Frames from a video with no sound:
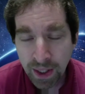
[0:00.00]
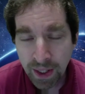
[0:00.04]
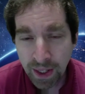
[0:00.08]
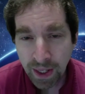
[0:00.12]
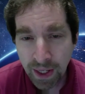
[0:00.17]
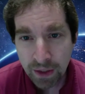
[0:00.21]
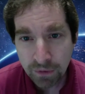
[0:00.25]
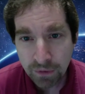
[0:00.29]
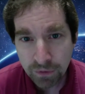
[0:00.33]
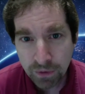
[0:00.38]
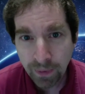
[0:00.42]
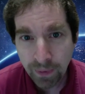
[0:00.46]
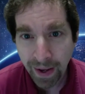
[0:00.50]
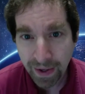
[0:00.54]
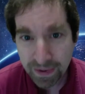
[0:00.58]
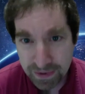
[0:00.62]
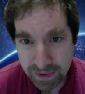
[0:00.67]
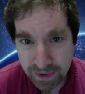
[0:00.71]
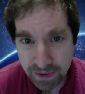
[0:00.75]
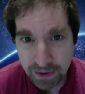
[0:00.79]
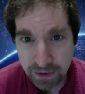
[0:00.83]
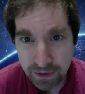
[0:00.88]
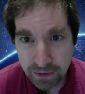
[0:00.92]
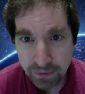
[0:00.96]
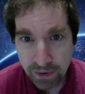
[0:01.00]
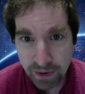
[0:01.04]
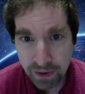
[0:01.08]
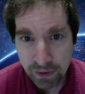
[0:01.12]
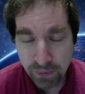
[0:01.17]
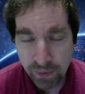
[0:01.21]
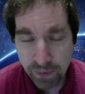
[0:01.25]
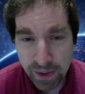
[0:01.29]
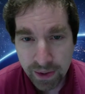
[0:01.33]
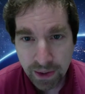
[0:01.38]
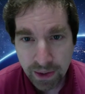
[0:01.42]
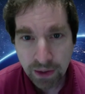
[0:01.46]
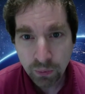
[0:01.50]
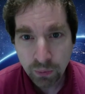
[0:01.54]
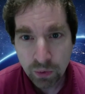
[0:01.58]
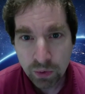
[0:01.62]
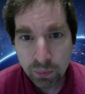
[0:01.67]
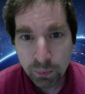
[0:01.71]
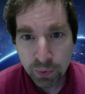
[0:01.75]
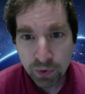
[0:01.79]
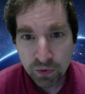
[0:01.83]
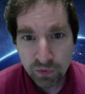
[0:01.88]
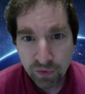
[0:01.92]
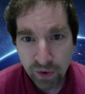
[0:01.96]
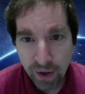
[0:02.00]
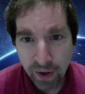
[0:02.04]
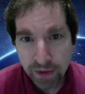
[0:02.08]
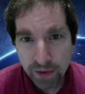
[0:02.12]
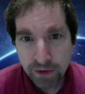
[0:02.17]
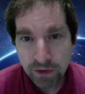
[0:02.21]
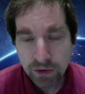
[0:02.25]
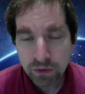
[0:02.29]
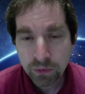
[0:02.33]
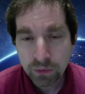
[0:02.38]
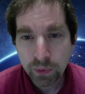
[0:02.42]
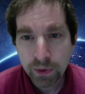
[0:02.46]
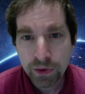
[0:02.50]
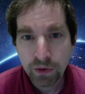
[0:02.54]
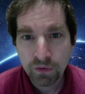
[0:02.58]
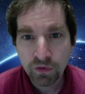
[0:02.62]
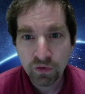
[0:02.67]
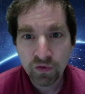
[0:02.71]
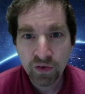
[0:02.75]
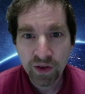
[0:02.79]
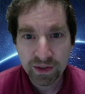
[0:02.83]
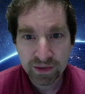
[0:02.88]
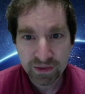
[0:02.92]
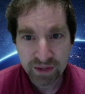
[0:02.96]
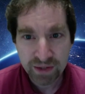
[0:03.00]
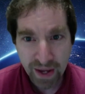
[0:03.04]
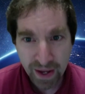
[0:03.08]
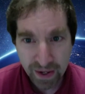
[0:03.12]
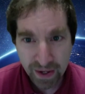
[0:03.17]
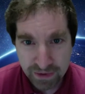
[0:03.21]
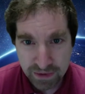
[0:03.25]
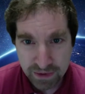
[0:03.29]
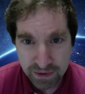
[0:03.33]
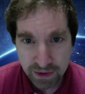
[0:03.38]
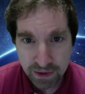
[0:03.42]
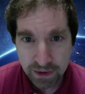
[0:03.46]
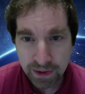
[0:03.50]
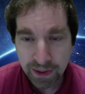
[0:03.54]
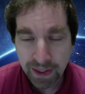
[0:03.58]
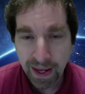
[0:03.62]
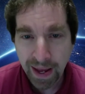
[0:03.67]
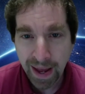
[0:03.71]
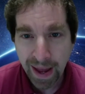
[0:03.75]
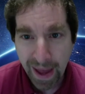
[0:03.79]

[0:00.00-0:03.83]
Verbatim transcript: And if you ask it in the right way, it will provide you with fantastically